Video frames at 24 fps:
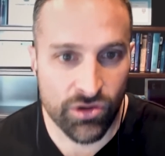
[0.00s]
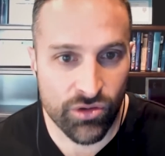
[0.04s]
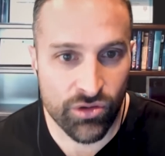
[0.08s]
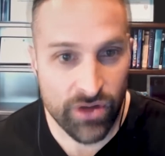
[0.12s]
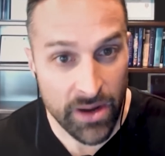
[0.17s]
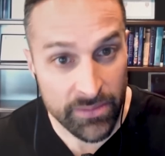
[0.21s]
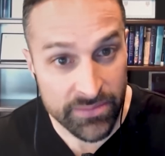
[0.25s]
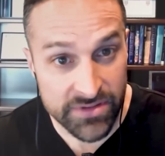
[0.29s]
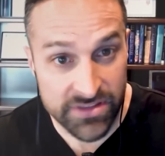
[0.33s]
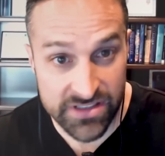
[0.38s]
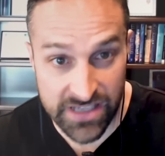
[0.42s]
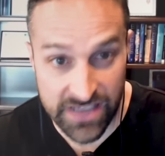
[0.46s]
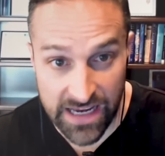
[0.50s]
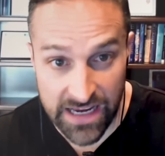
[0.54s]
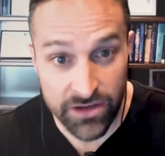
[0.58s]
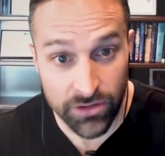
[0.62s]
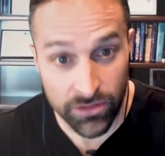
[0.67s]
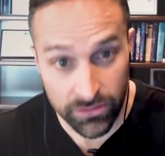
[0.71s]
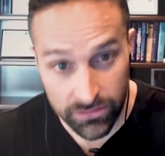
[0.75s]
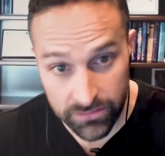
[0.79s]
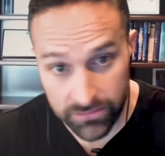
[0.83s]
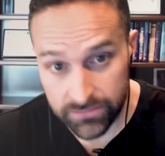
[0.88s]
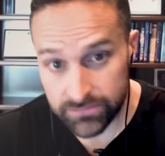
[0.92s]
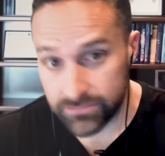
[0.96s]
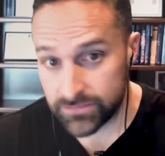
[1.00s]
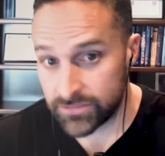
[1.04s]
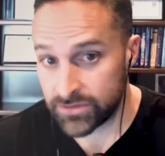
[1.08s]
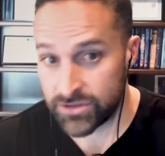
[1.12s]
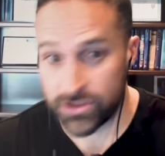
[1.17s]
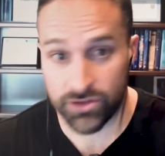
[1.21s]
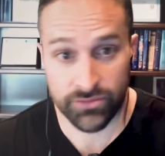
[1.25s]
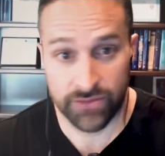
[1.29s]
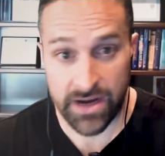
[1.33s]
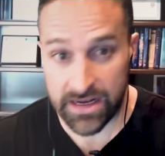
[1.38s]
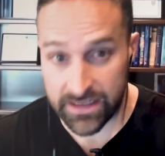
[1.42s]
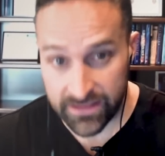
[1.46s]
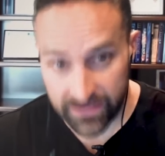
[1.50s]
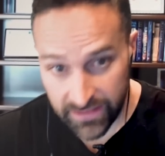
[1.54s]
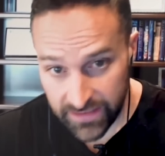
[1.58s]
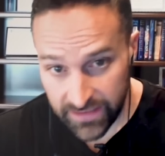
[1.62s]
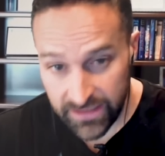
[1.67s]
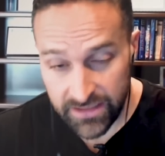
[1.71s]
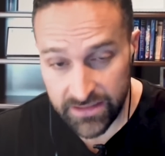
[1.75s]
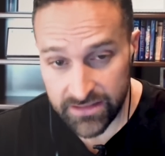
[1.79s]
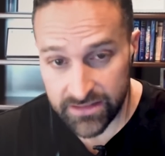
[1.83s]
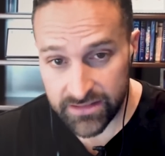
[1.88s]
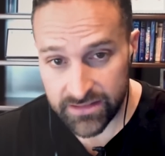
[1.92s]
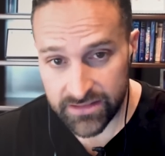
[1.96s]
Krebs cycle
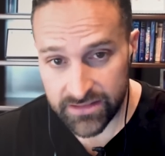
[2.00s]
directly.